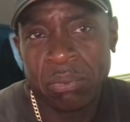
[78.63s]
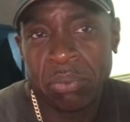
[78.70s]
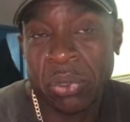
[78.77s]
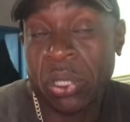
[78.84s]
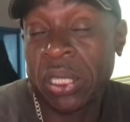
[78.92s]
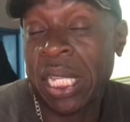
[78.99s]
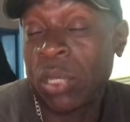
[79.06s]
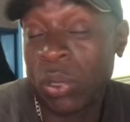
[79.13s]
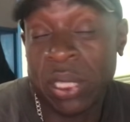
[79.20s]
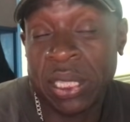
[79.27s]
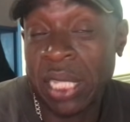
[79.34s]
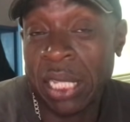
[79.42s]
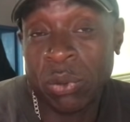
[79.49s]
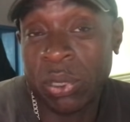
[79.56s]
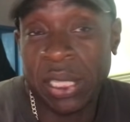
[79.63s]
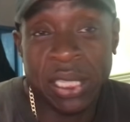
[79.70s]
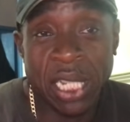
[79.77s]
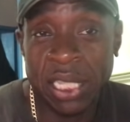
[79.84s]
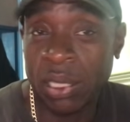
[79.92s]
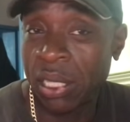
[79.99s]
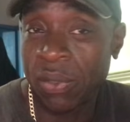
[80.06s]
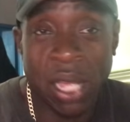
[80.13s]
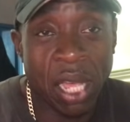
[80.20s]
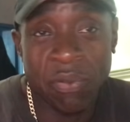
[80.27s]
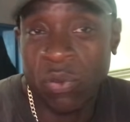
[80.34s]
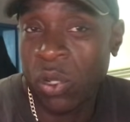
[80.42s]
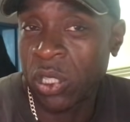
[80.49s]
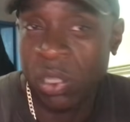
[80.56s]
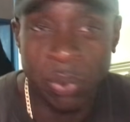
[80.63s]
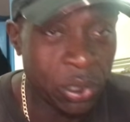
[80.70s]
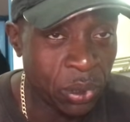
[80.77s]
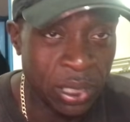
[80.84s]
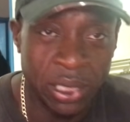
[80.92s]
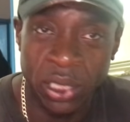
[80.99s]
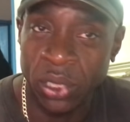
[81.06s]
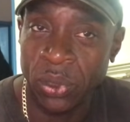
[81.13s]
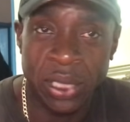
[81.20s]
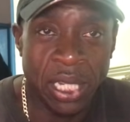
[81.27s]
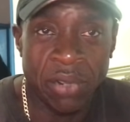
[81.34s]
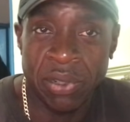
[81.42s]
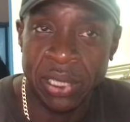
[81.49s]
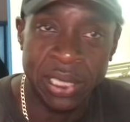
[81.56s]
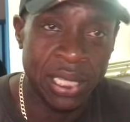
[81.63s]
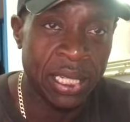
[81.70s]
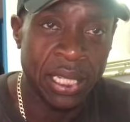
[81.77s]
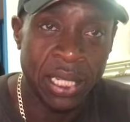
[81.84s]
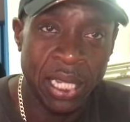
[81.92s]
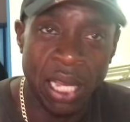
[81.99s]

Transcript: Because that's what these guys have got to be doing to you, seriously.